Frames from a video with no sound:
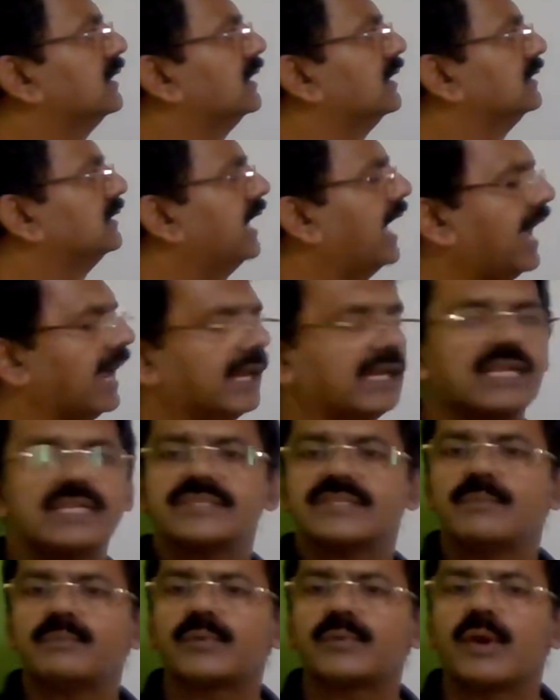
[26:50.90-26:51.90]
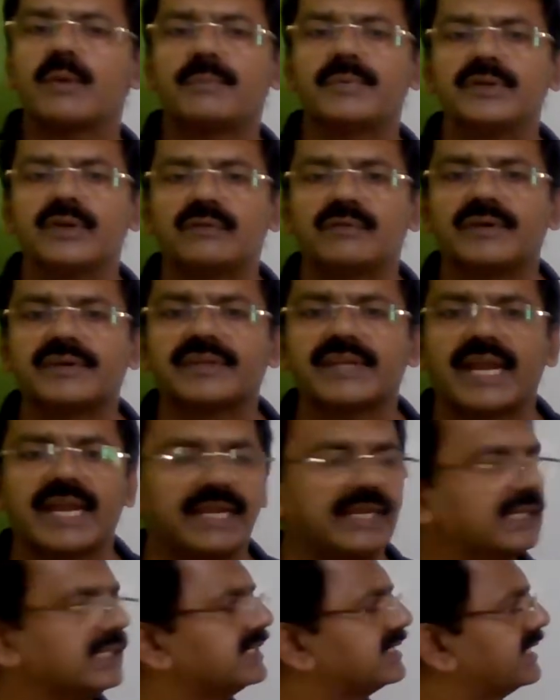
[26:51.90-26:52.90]
the angle sum property of a
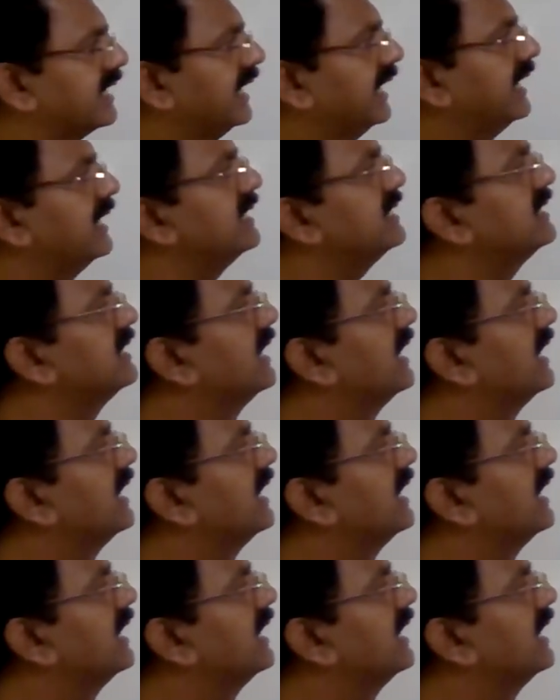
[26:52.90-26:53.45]
triangle says